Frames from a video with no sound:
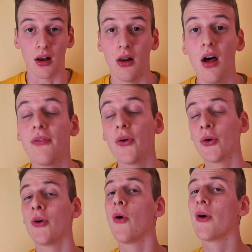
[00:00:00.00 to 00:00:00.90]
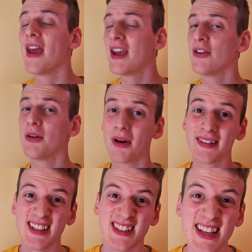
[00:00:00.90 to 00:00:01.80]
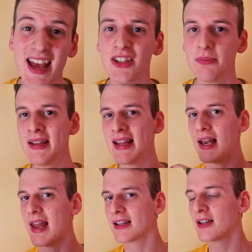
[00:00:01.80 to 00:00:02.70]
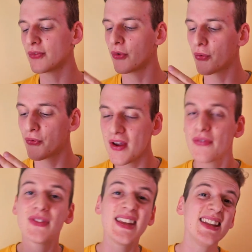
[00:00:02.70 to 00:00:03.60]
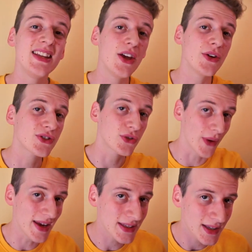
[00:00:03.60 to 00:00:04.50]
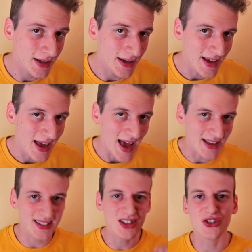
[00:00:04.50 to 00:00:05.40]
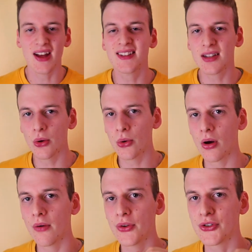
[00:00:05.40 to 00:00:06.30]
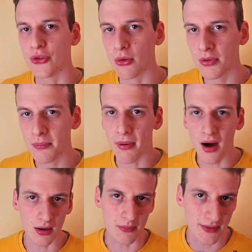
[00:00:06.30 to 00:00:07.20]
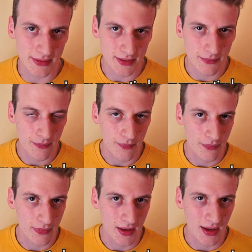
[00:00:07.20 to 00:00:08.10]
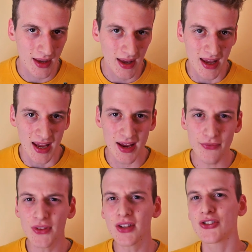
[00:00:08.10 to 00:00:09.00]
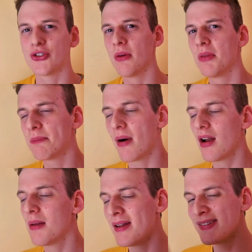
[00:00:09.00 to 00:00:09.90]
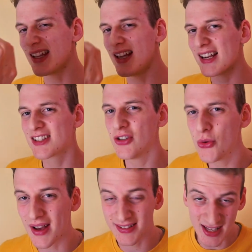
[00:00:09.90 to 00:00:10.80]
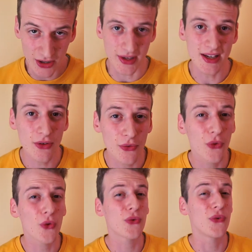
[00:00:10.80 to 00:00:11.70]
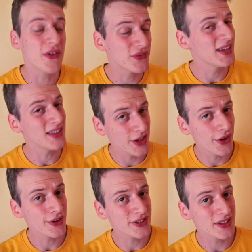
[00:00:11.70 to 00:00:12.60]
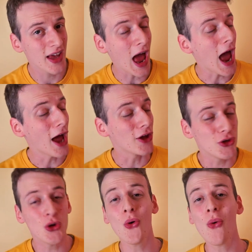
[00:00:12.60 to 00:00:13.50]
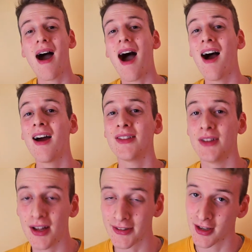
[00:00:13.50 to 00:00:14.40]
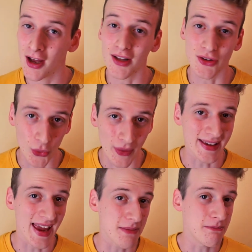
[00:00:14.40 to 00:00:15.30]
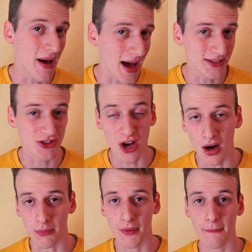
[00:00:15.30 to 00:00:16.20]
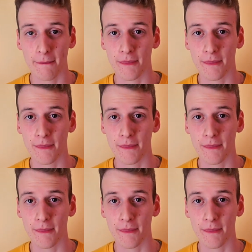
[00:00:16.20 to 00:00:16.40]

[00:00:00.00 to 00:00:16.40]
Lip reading: Love her or hate her, but she has been elected for 15 years straight as the Chancellor of the German Parliament. If the German Parliament elects you as their leader for 15 years, you are not doing a bad job.